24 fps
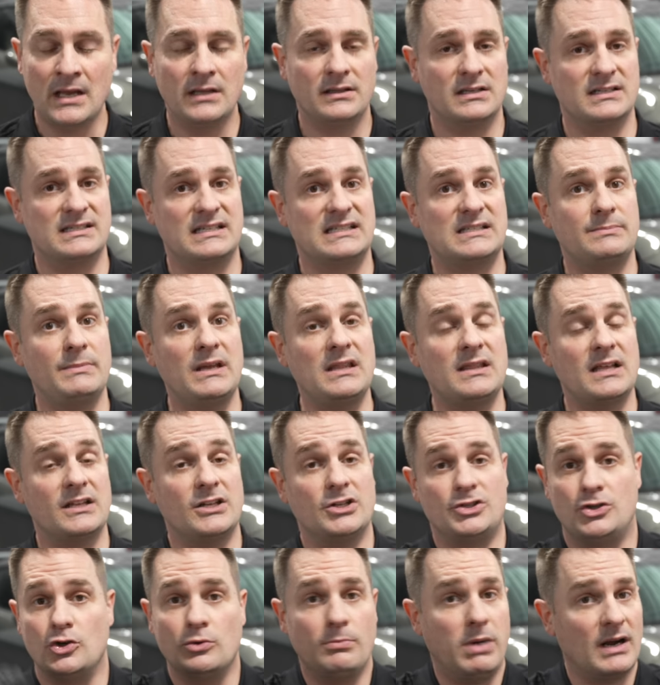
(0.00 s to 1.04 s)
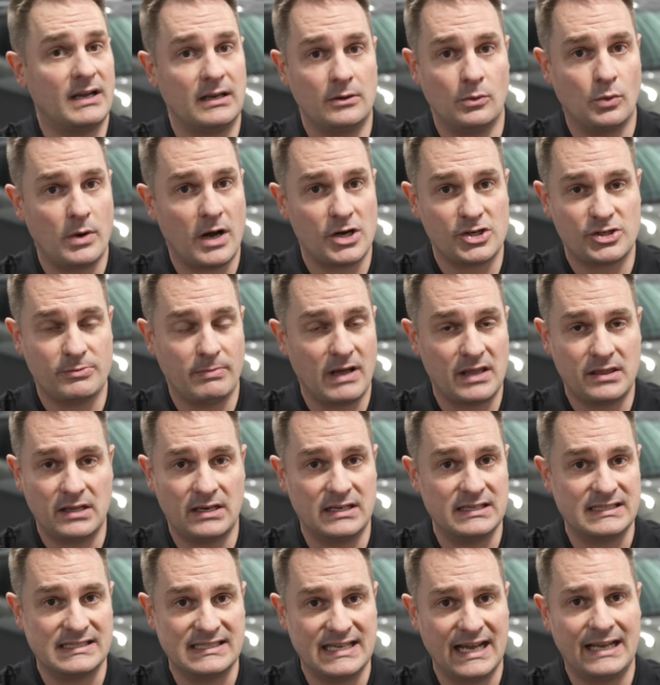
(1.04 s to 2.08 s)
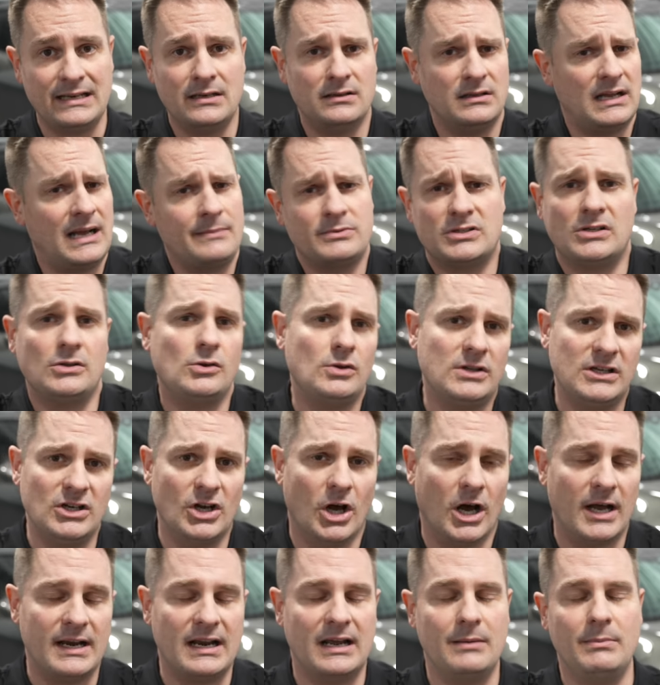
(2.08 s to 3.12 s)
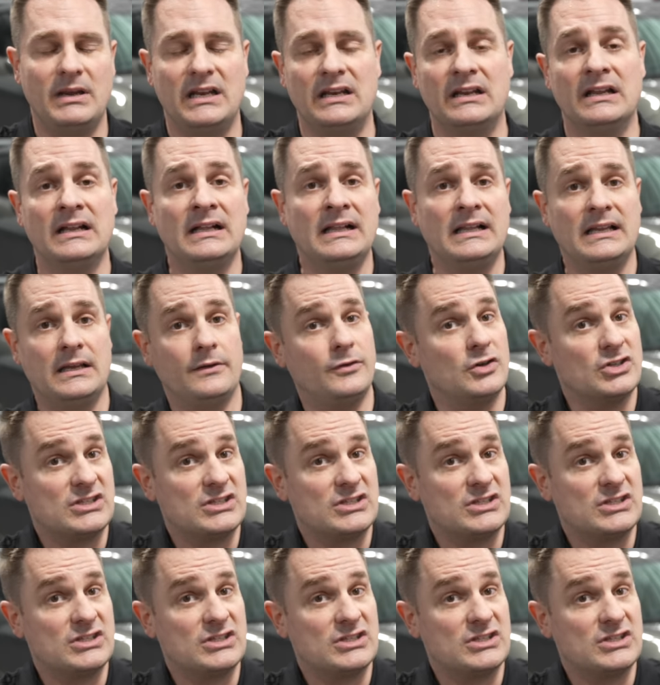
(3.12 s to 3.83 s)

Does this mean that the two bucket wash method is dead? Absolutely not. I mean, if you